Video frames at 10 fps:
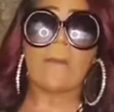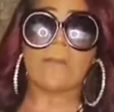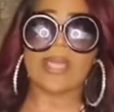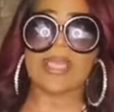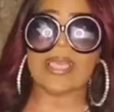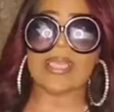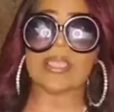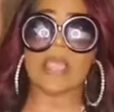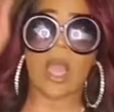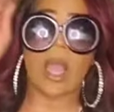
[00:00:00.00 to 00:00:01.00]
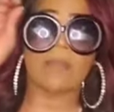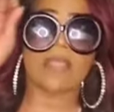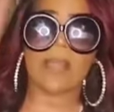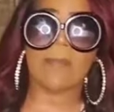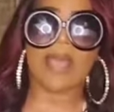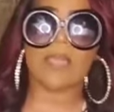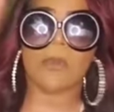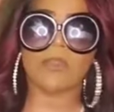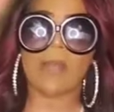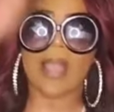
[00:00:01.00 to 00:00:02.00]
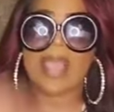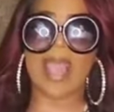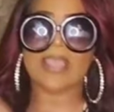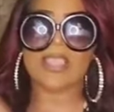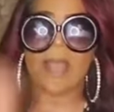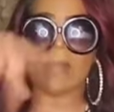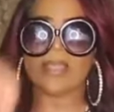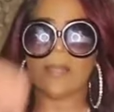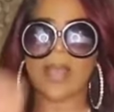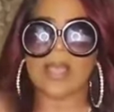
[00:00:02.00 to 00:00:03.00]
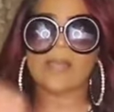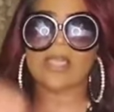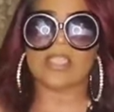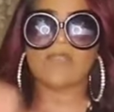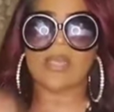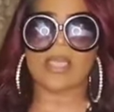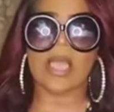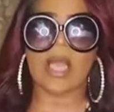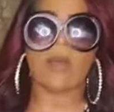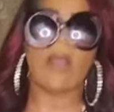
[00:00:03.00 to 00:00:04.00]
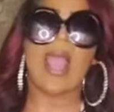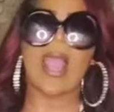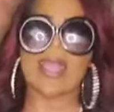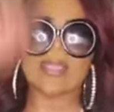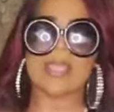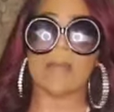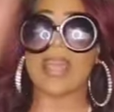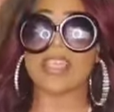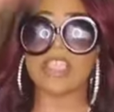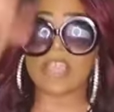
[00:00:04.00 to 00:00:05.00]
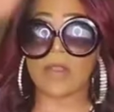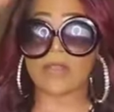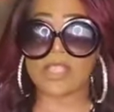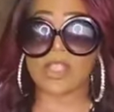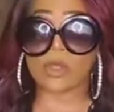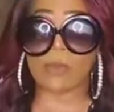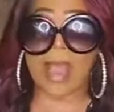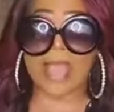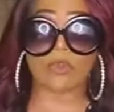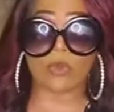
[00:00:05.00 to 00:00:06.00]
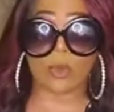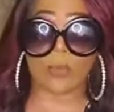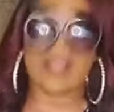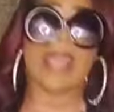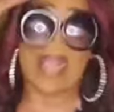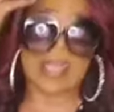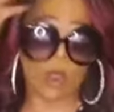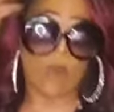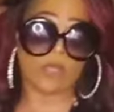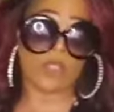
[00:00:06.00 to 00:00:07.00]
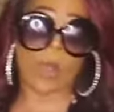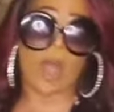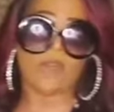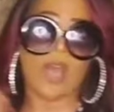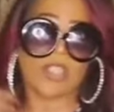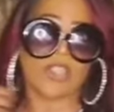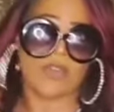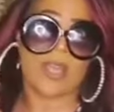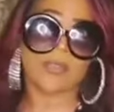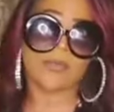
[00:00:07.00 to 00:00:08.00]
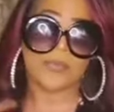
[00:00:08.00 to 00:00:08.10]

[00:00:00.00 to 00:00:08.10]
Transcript: Please, um, somebody post my cash app at the bottom of this video, and somebody share this to my group that has over 1,200.